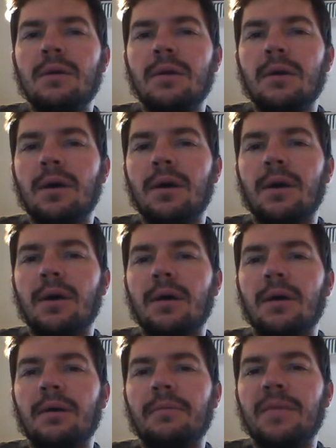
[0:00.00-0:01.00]

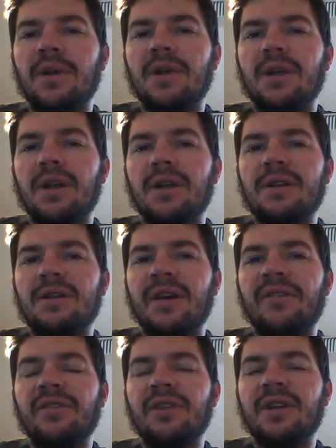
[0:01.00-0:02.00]
Um,
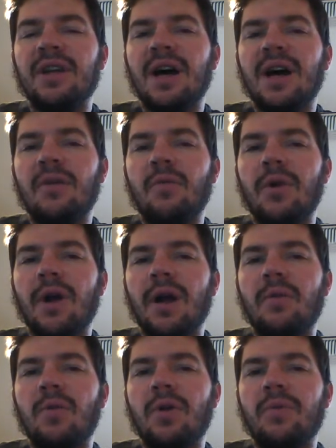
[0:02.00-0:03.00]
definitely not where
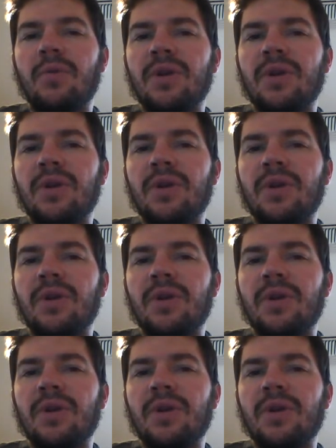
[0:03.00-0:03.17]
I'd want to